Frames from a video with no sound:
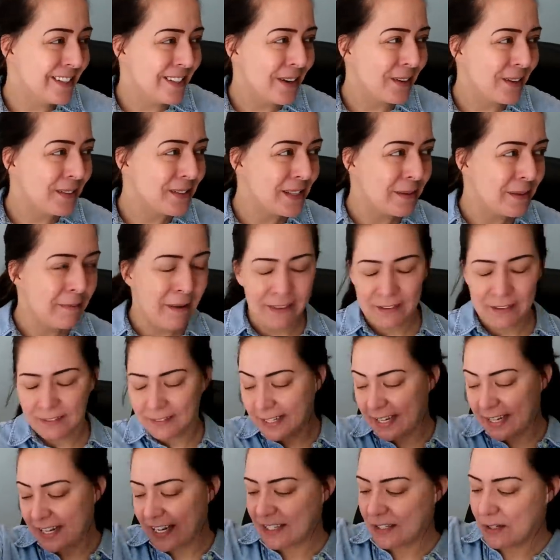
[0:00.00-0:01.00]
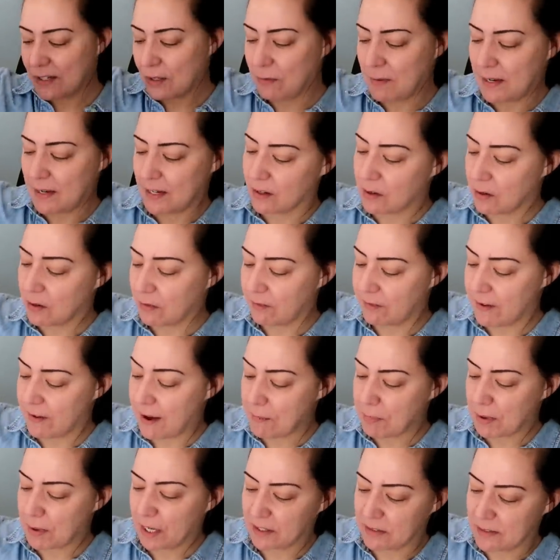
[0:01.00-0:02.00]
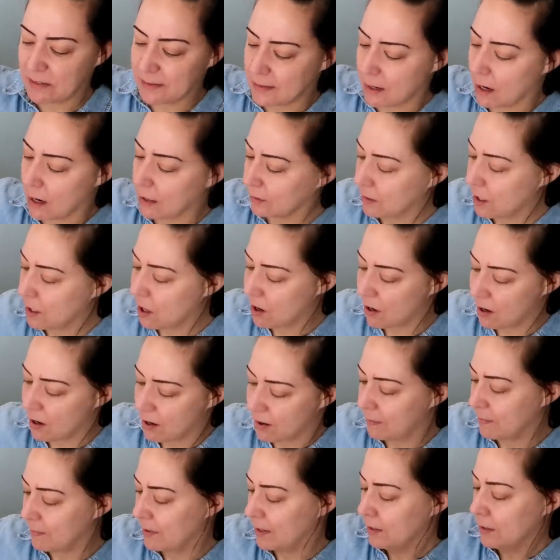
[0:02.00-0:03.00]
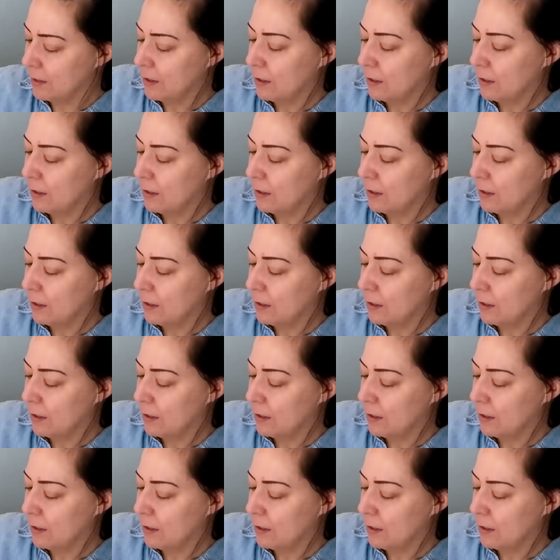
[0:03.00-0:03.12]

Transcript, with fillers: So some other lady told me to go to fabrics dot com,